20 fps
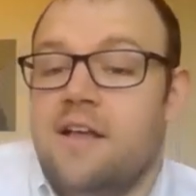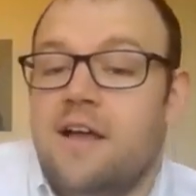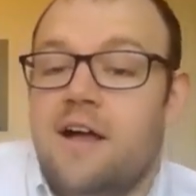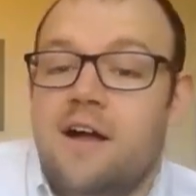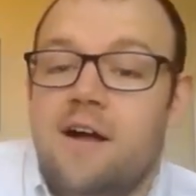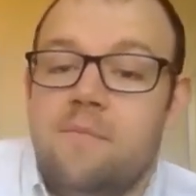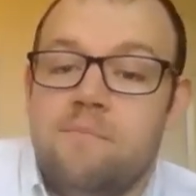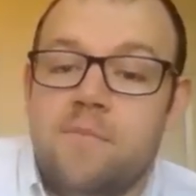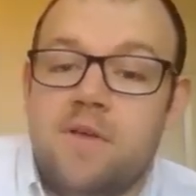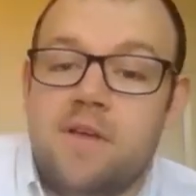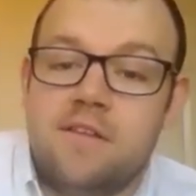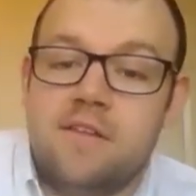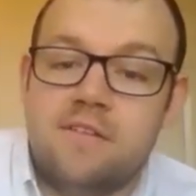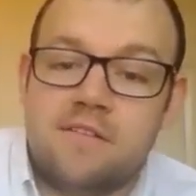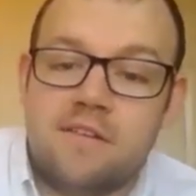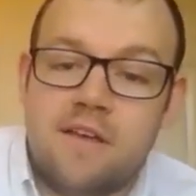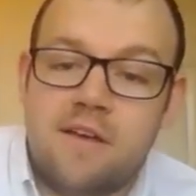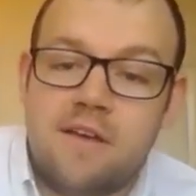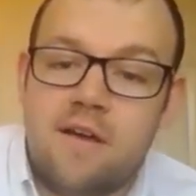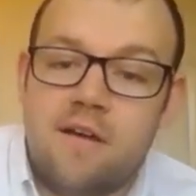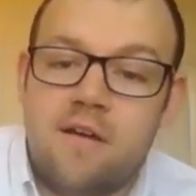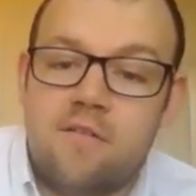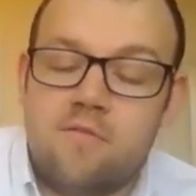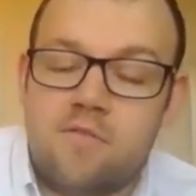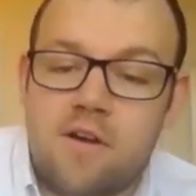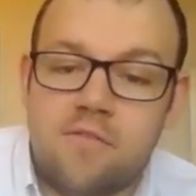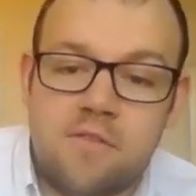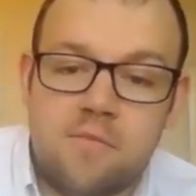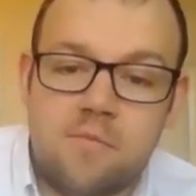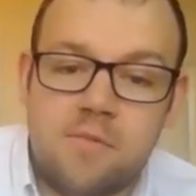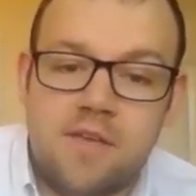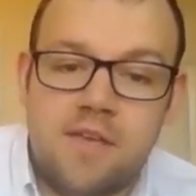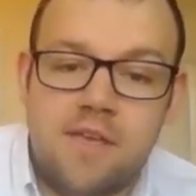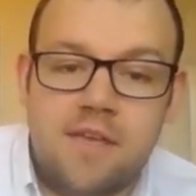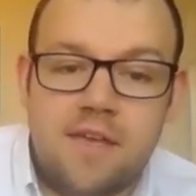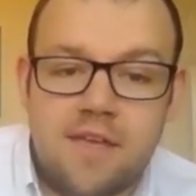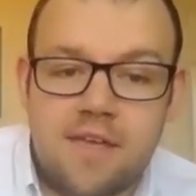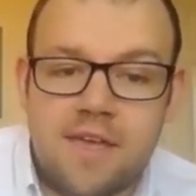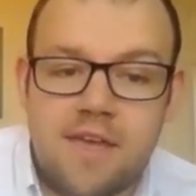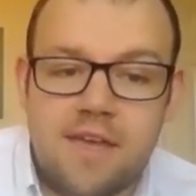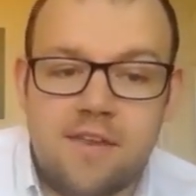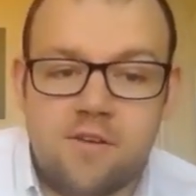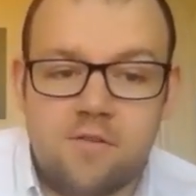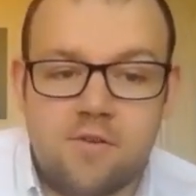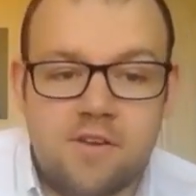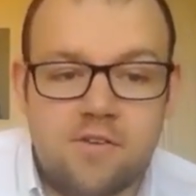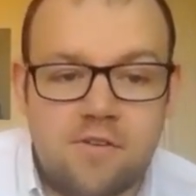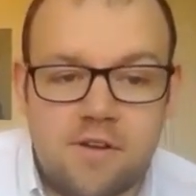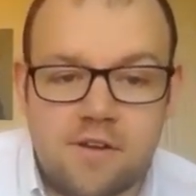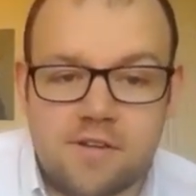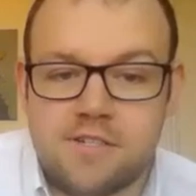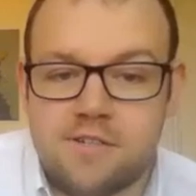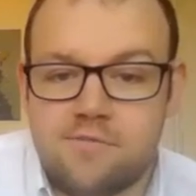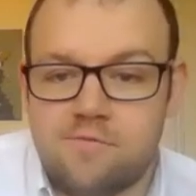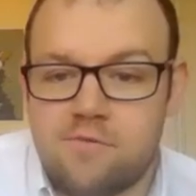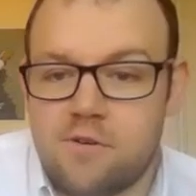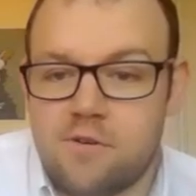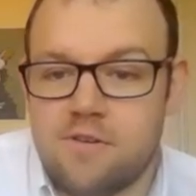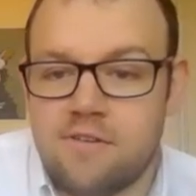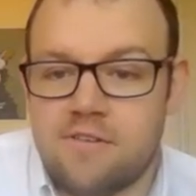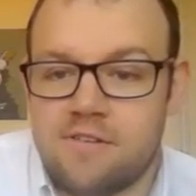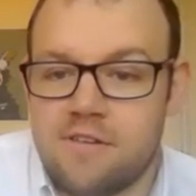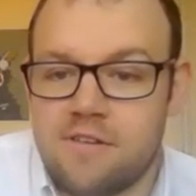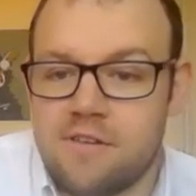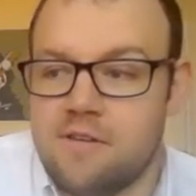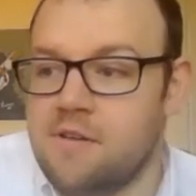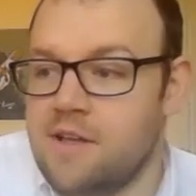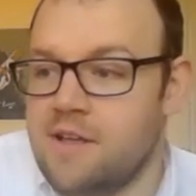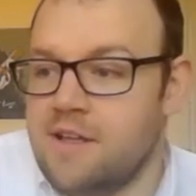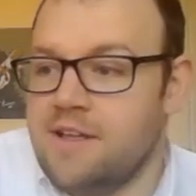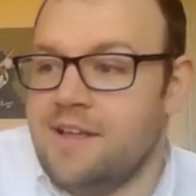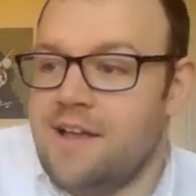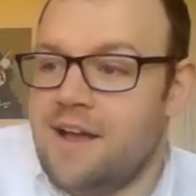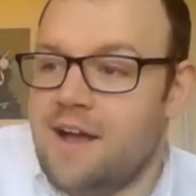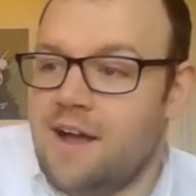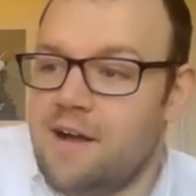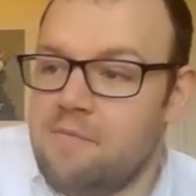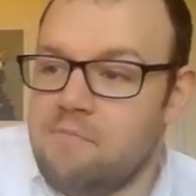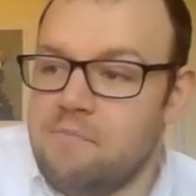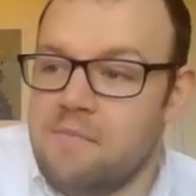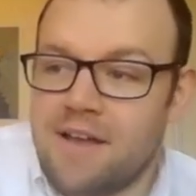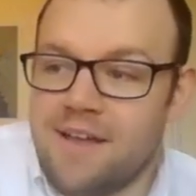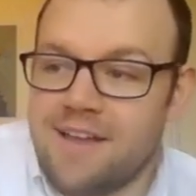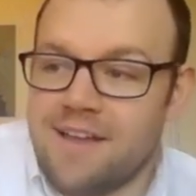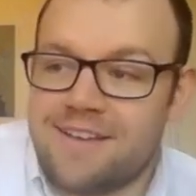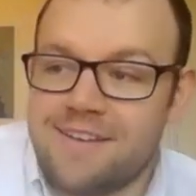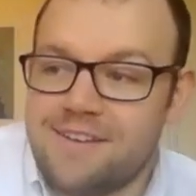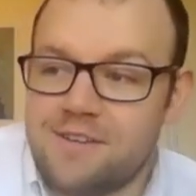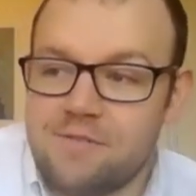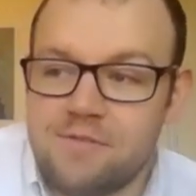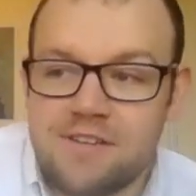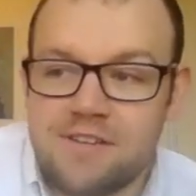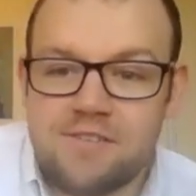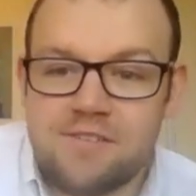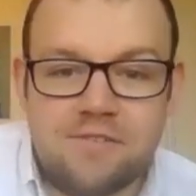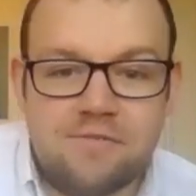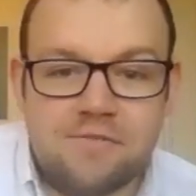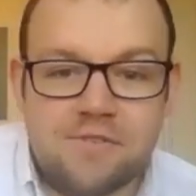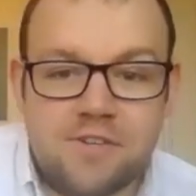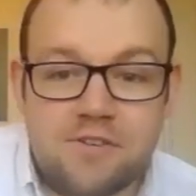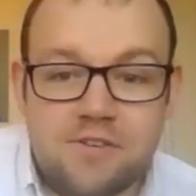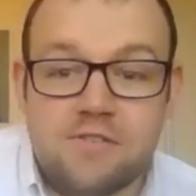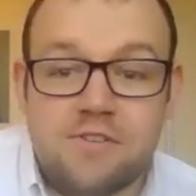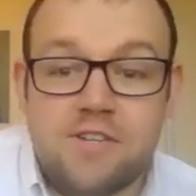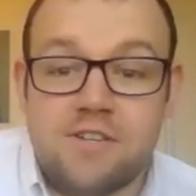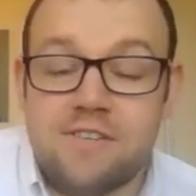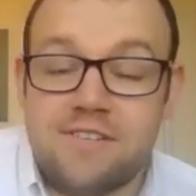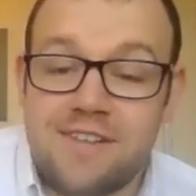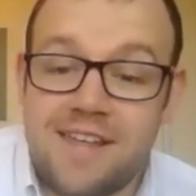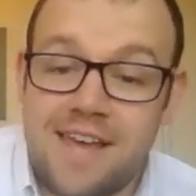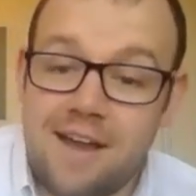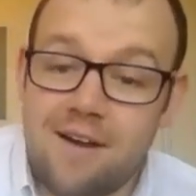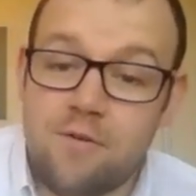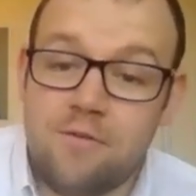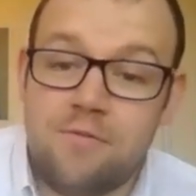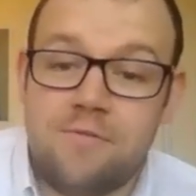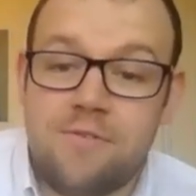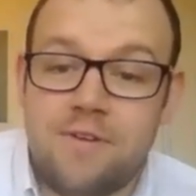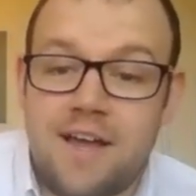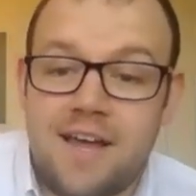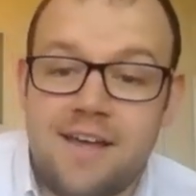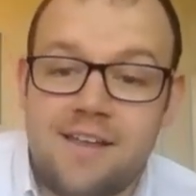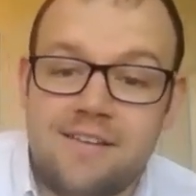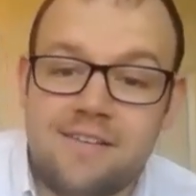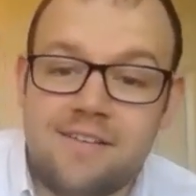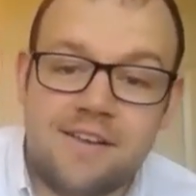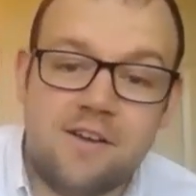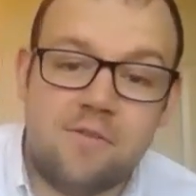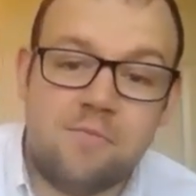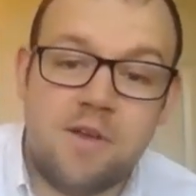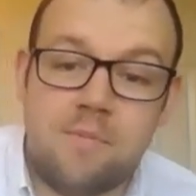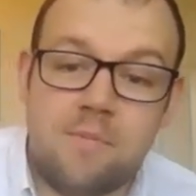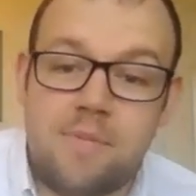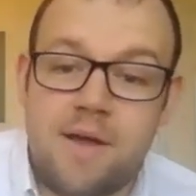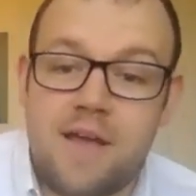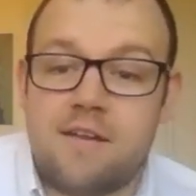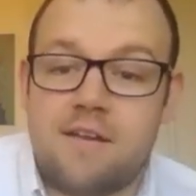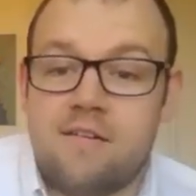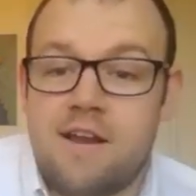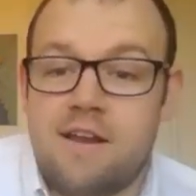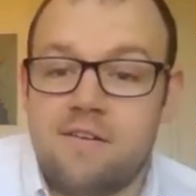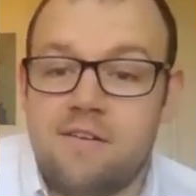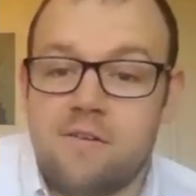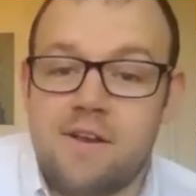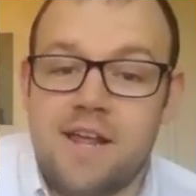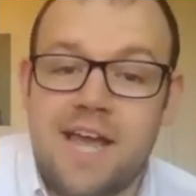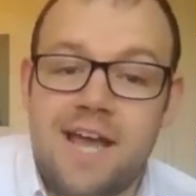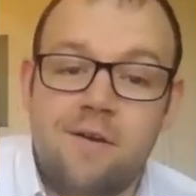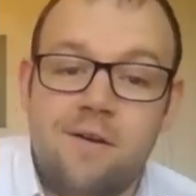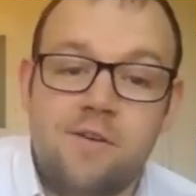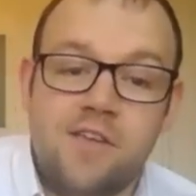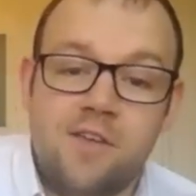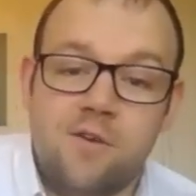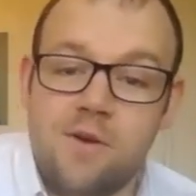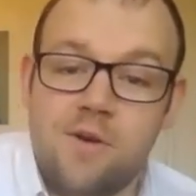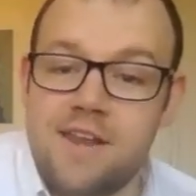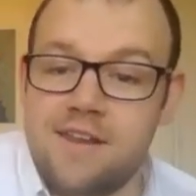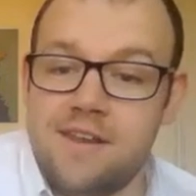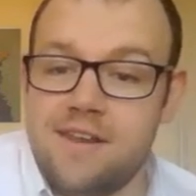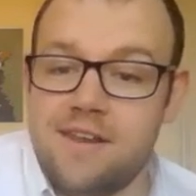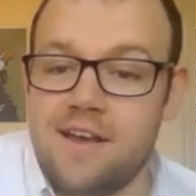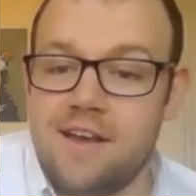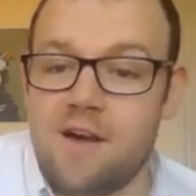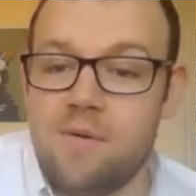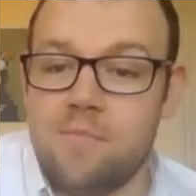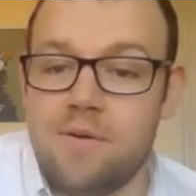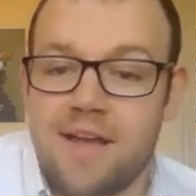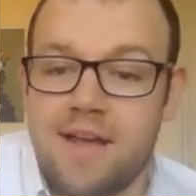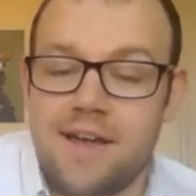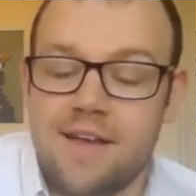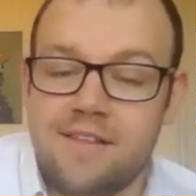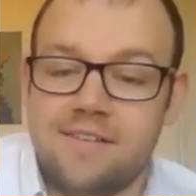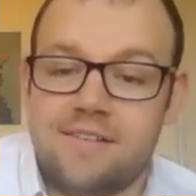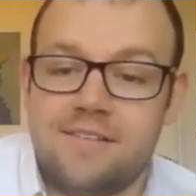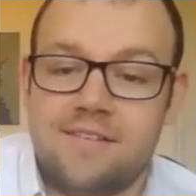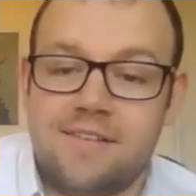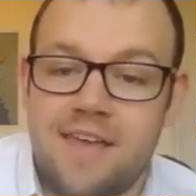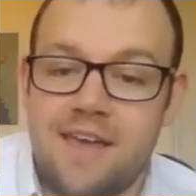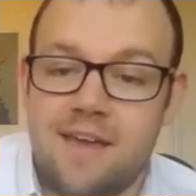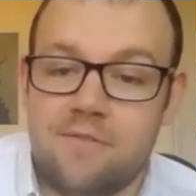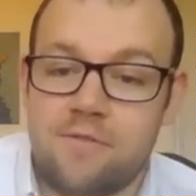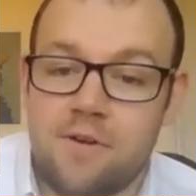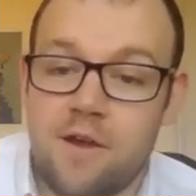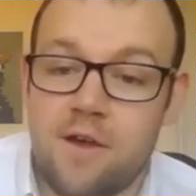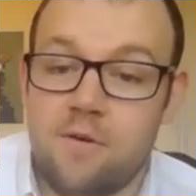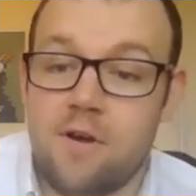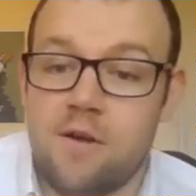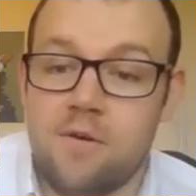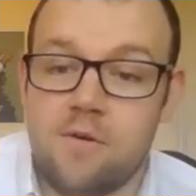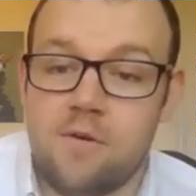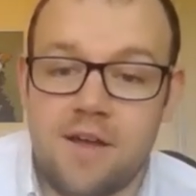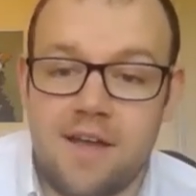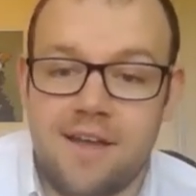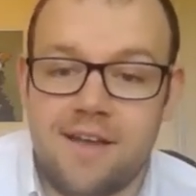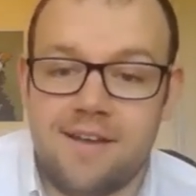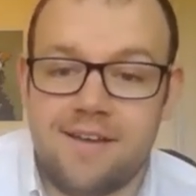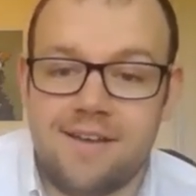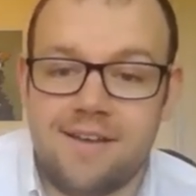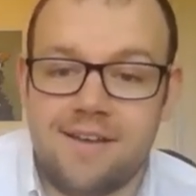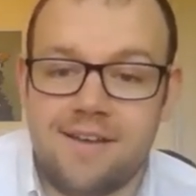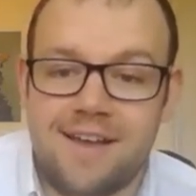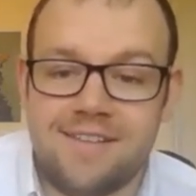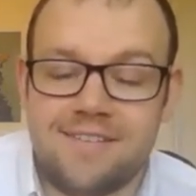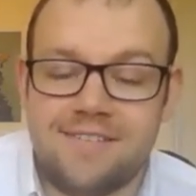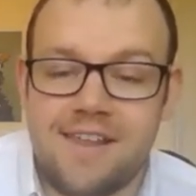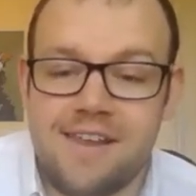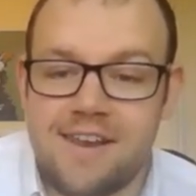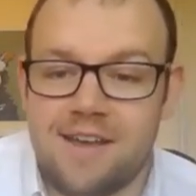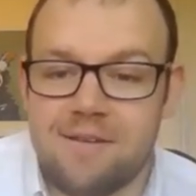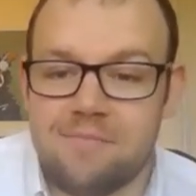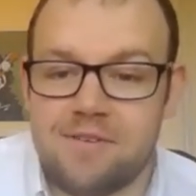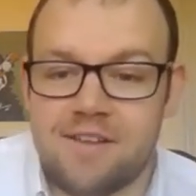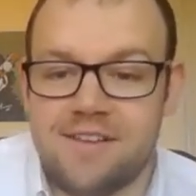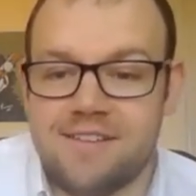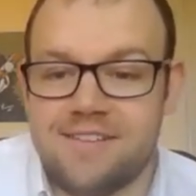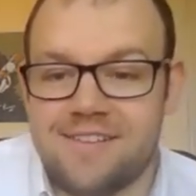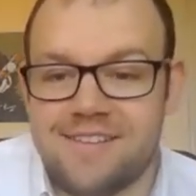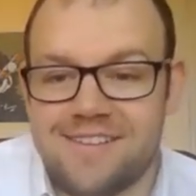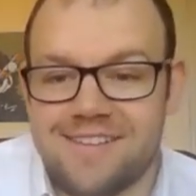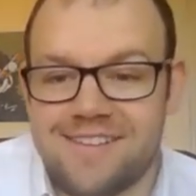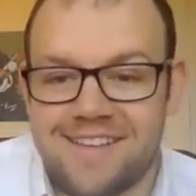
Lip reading: And rather than me getting your introduction wrong, Sue, could you introduce yourself and a little bit of background on how you ended up as CFOO at SENDAT, please?